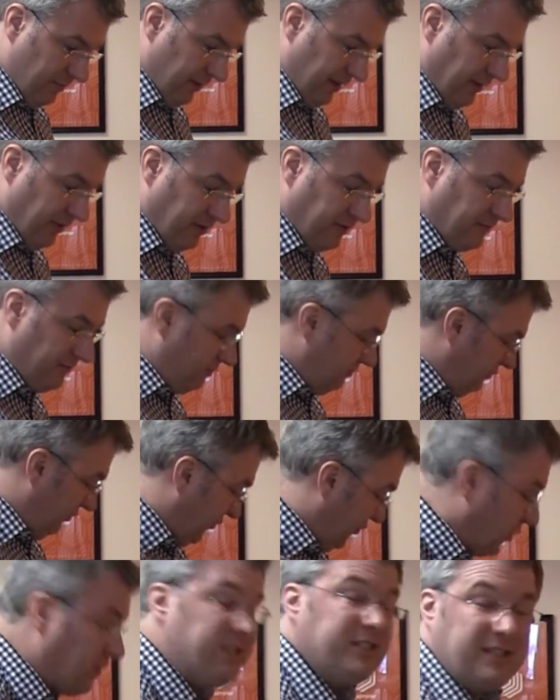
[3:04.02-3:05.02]
by the
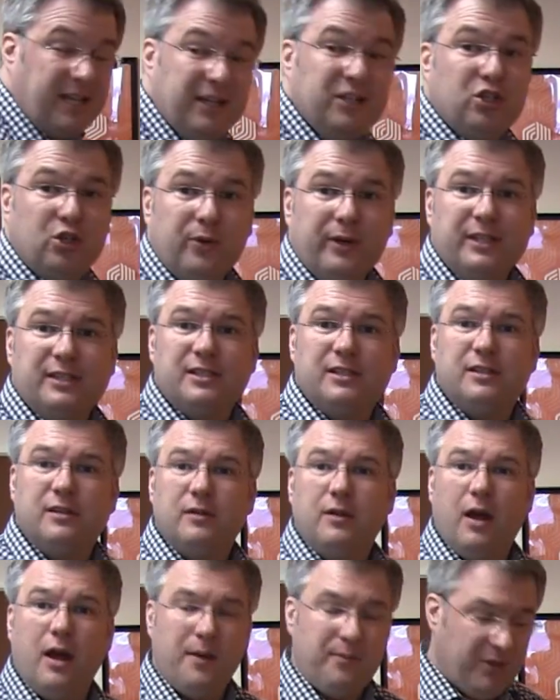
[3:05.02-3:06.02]
first centroids.
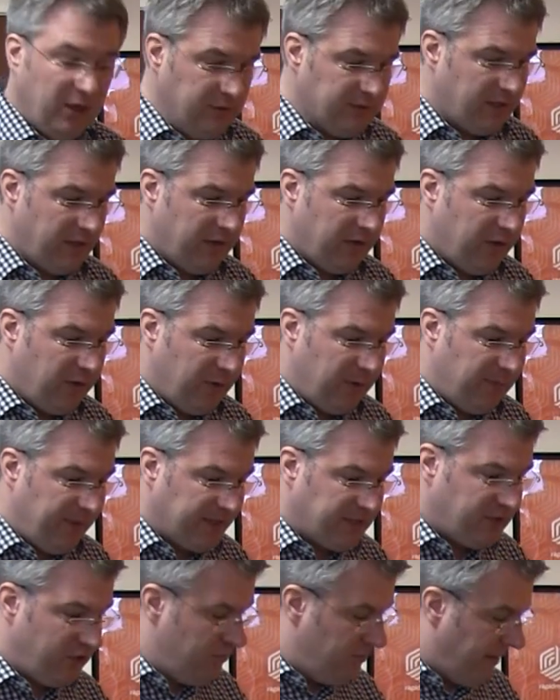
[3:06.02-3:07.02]
Yeah. Um, those are the three
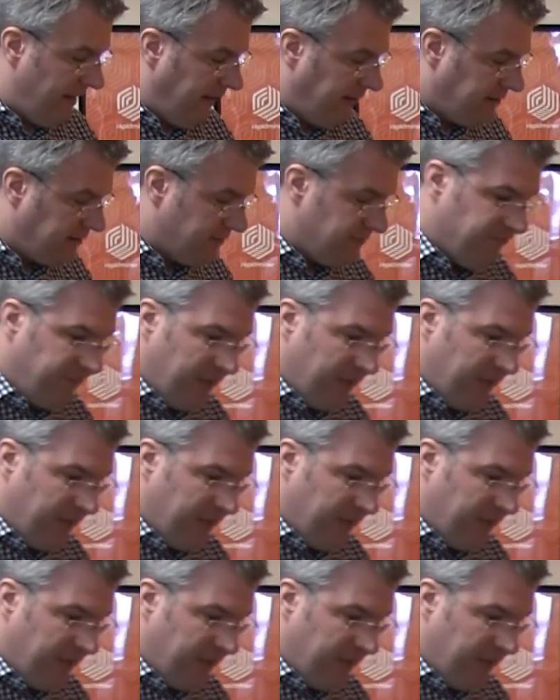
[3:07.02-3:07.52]
picks you made.